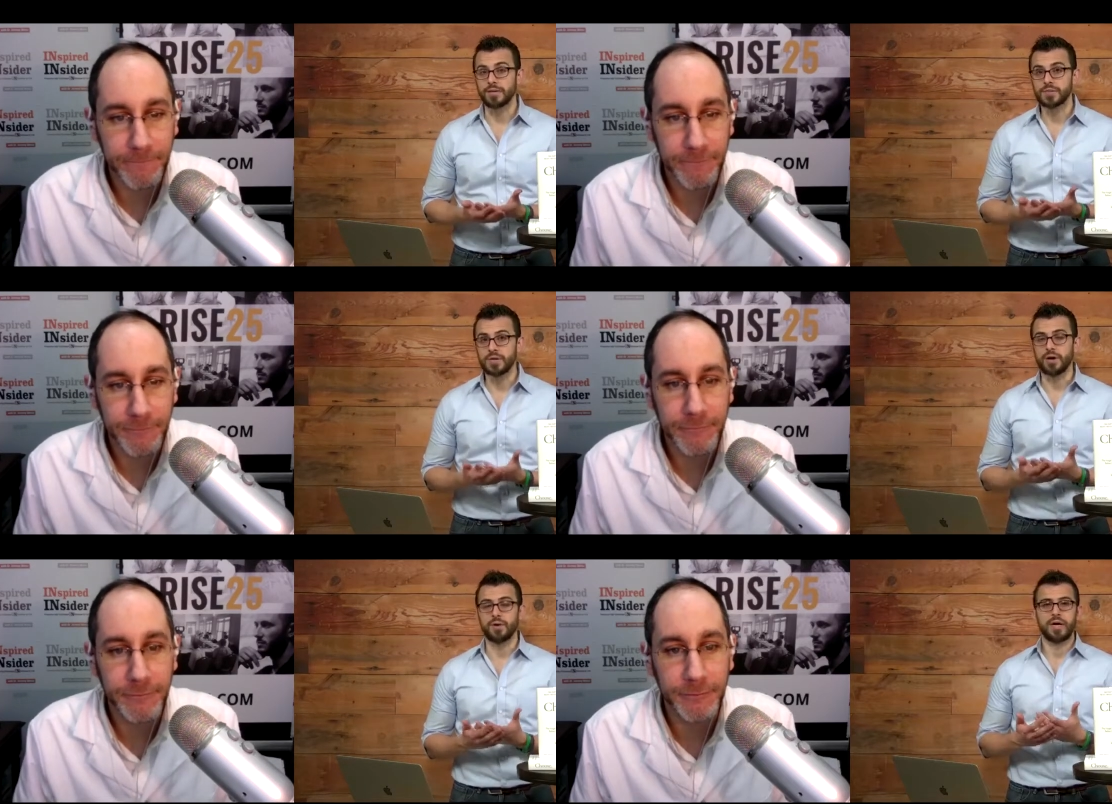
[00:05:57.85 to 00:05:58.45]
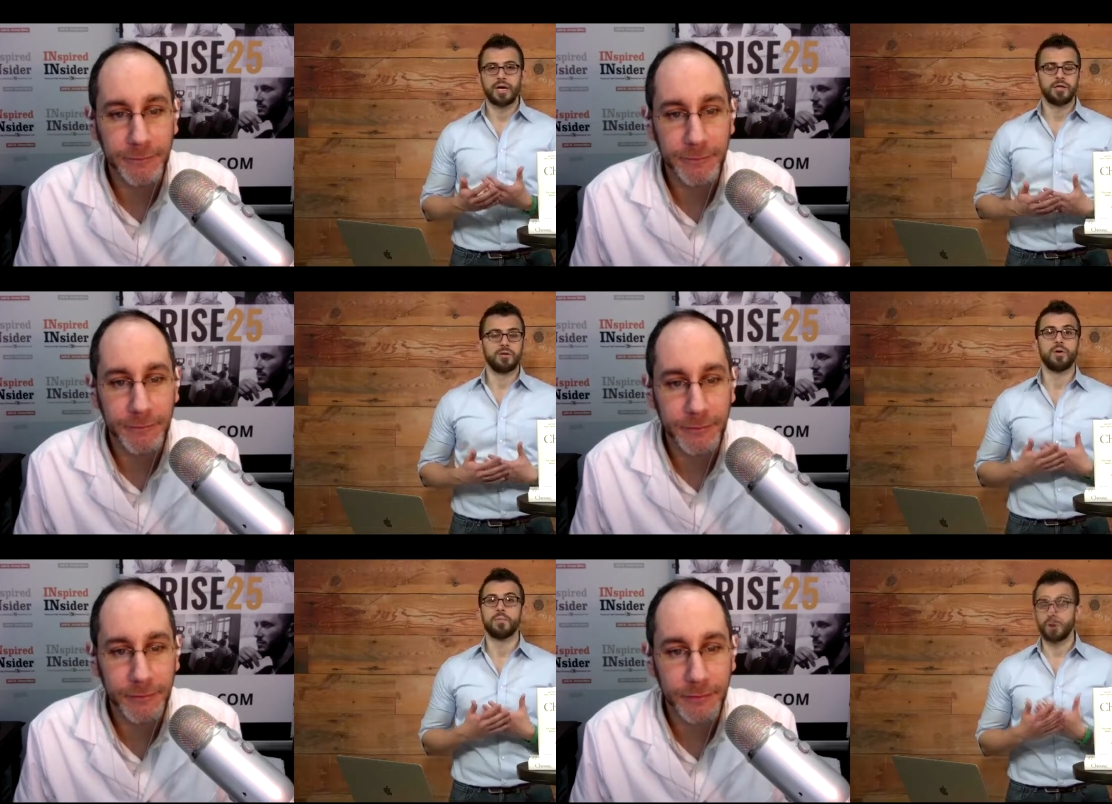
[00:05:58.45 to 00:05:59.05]
Speaker 1: So you
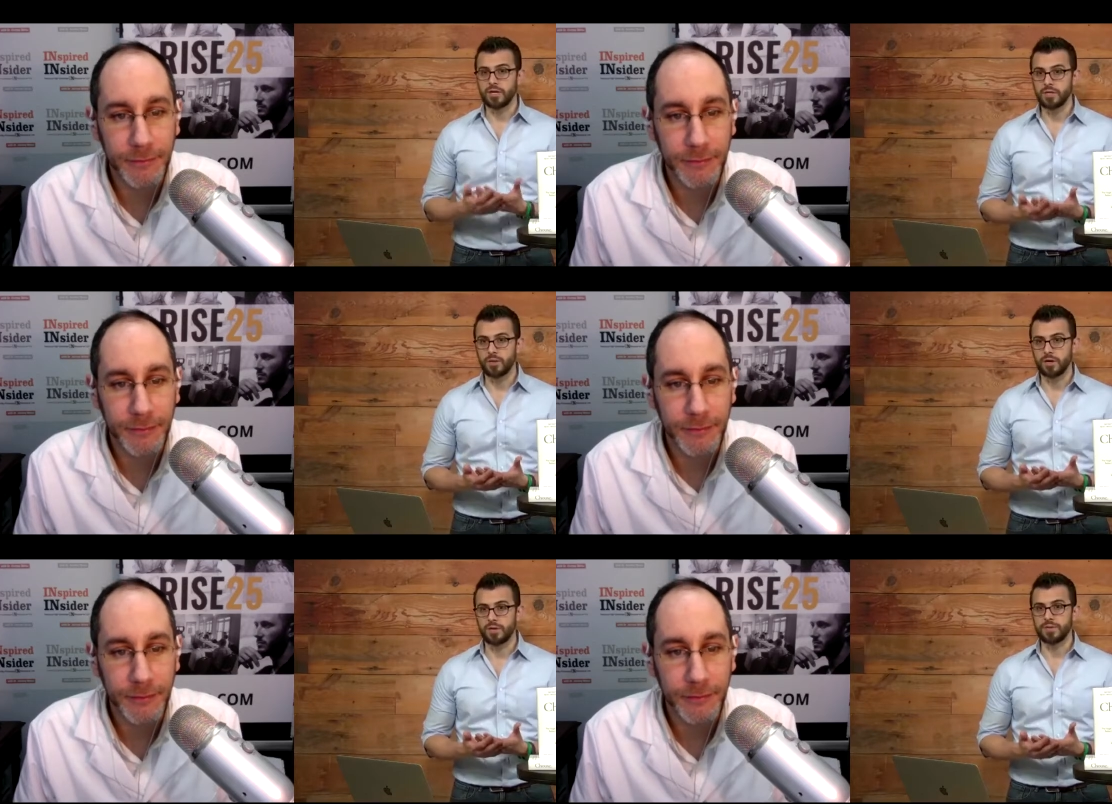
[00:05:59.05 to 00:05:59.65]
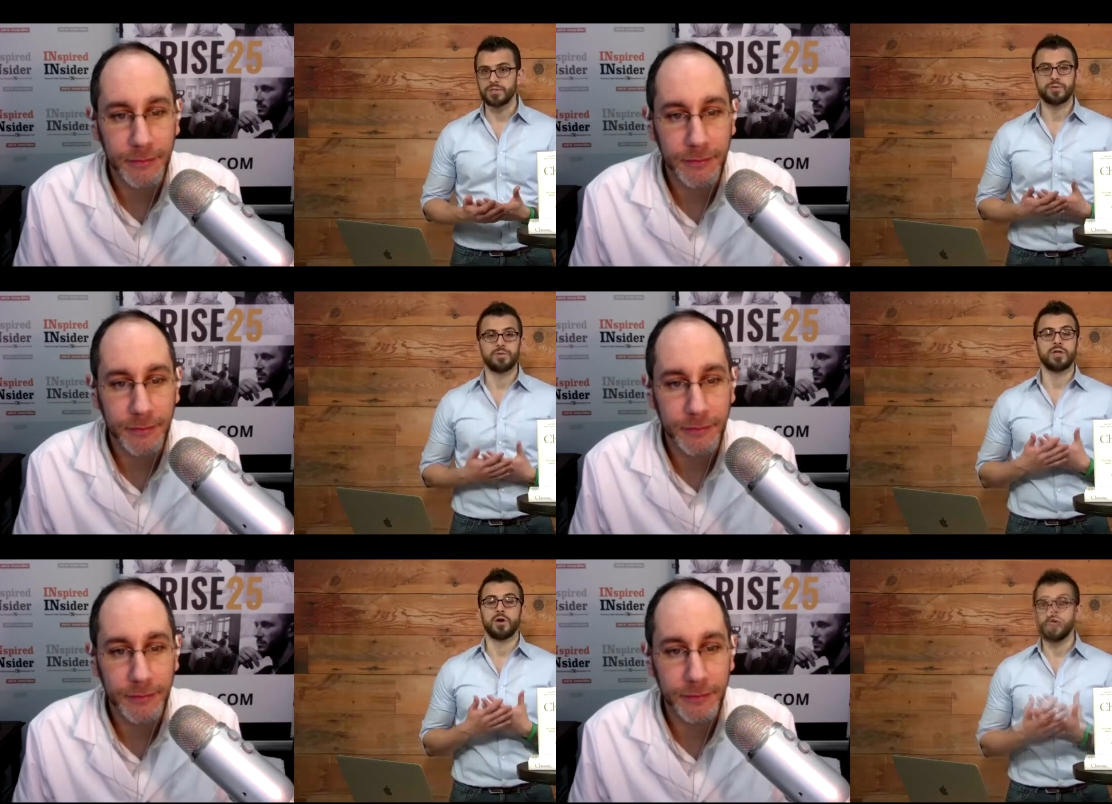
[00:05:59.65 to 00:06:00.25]
know what market you want to go into,
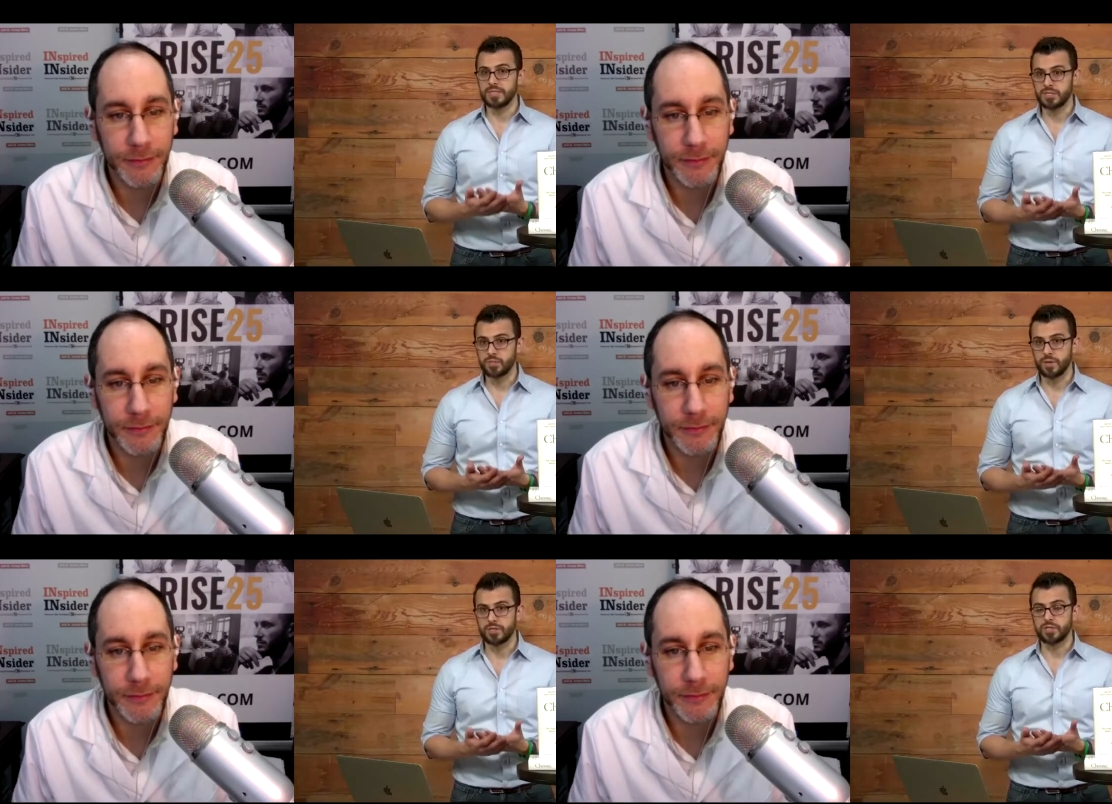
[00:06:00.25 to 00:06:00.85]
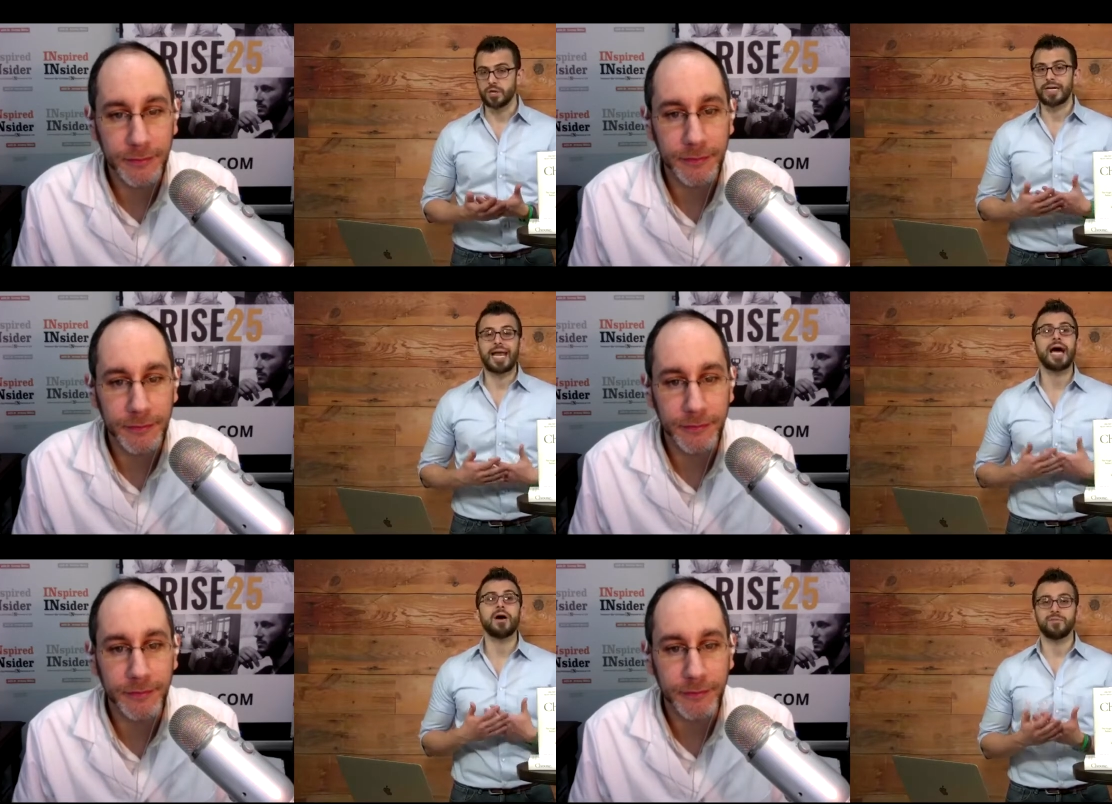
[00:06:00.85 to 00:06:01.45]
you know what business you want to start.
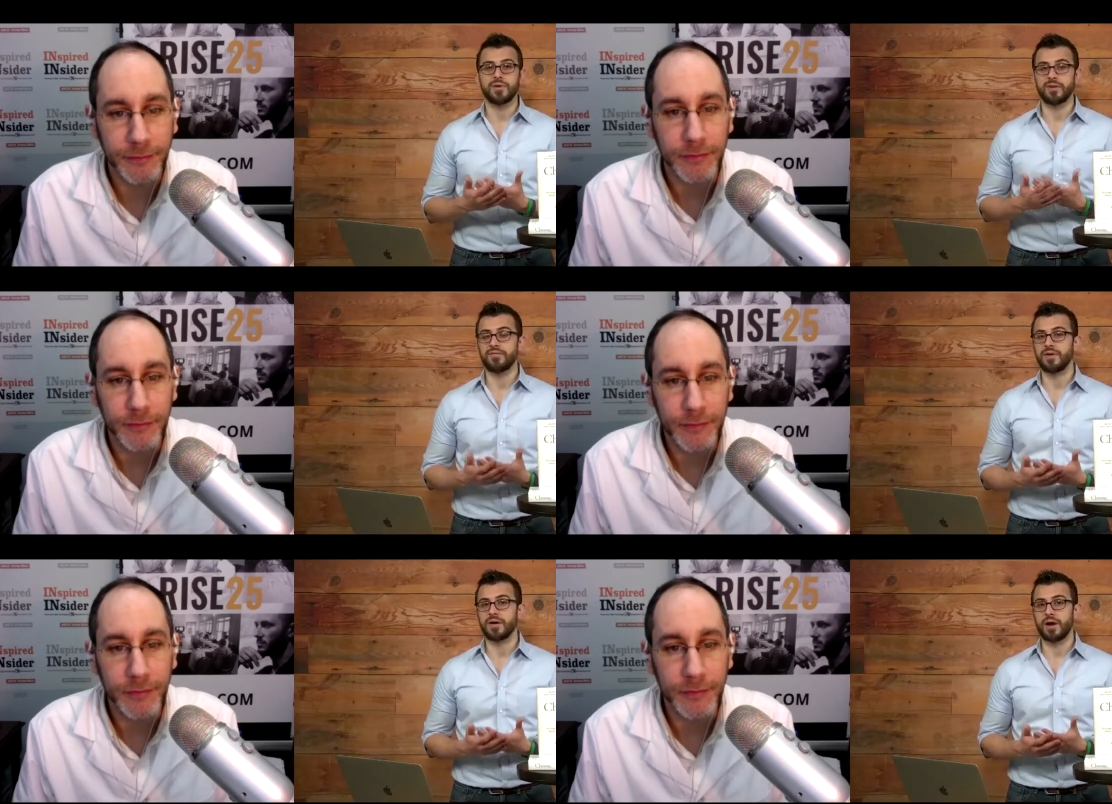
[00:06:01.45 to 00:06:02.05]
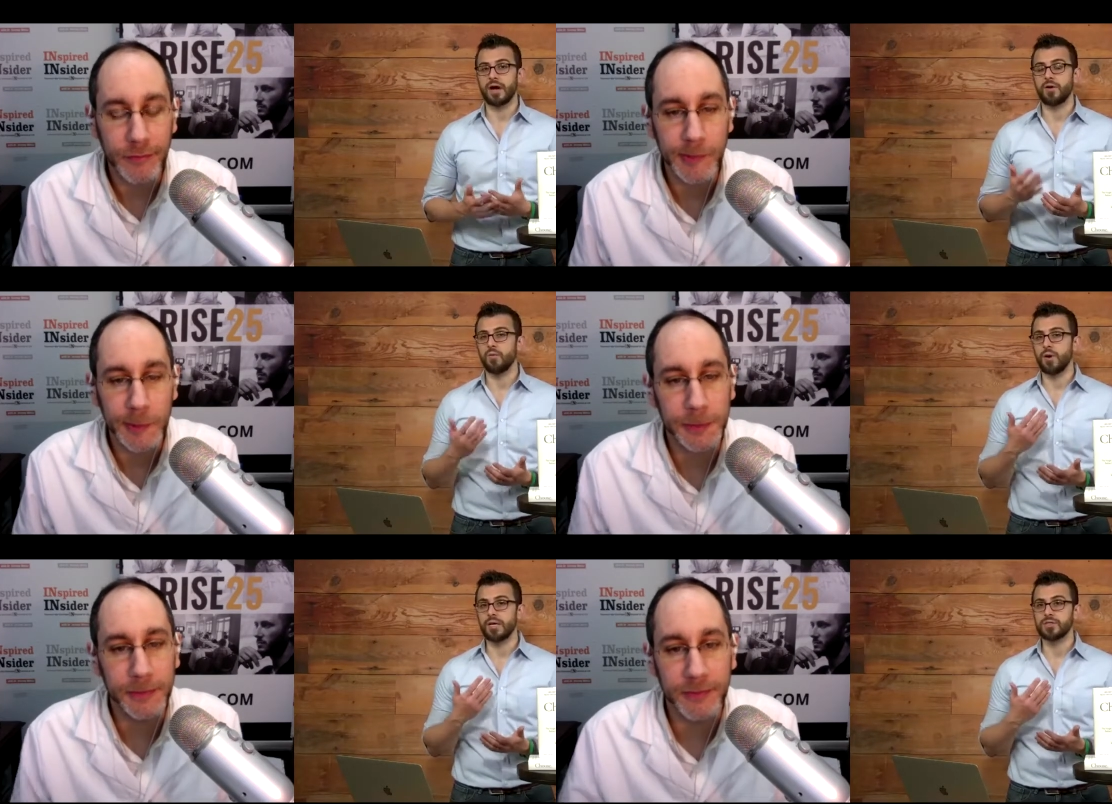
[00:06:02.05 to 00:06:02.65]
Now you've got to figure out
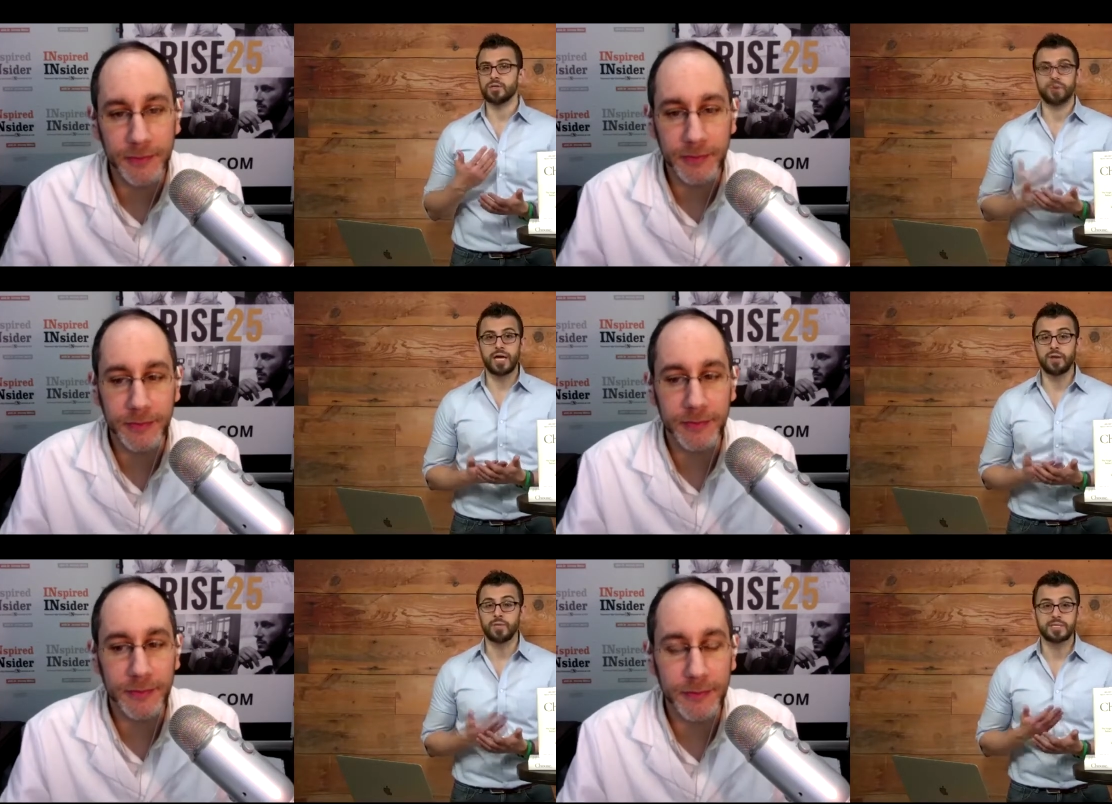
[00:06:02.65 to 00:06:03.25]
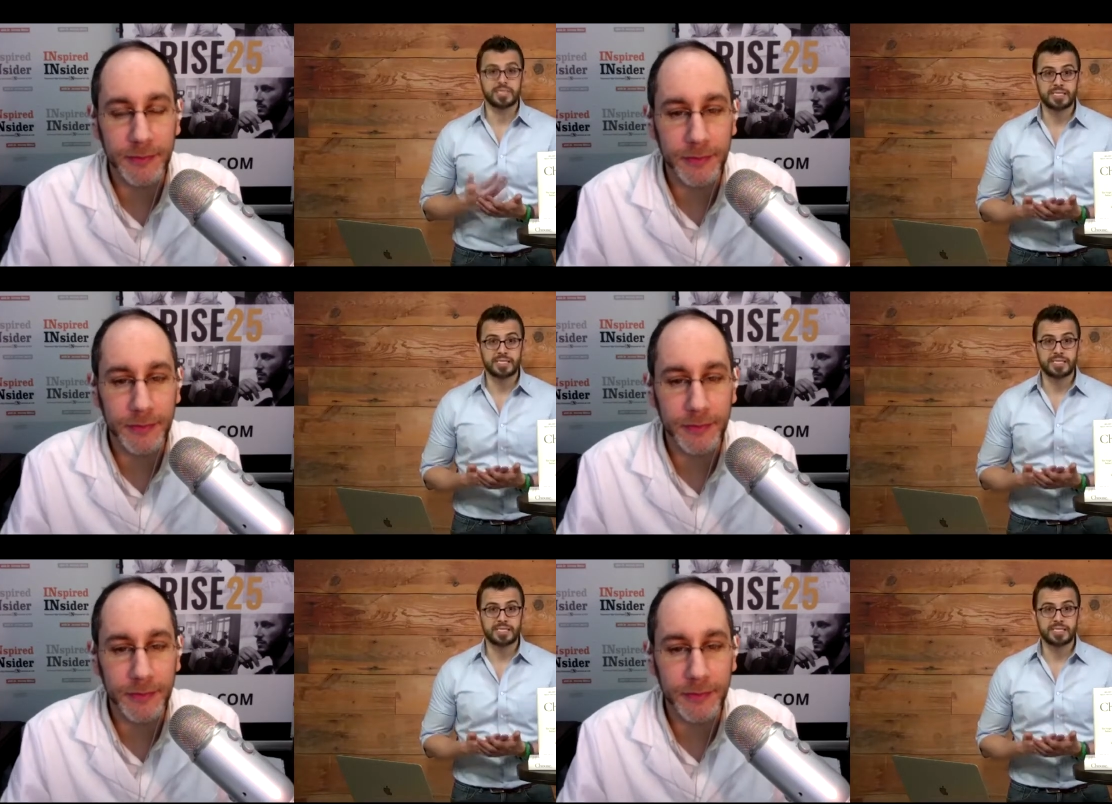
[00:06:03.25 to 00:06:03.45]
what to create, what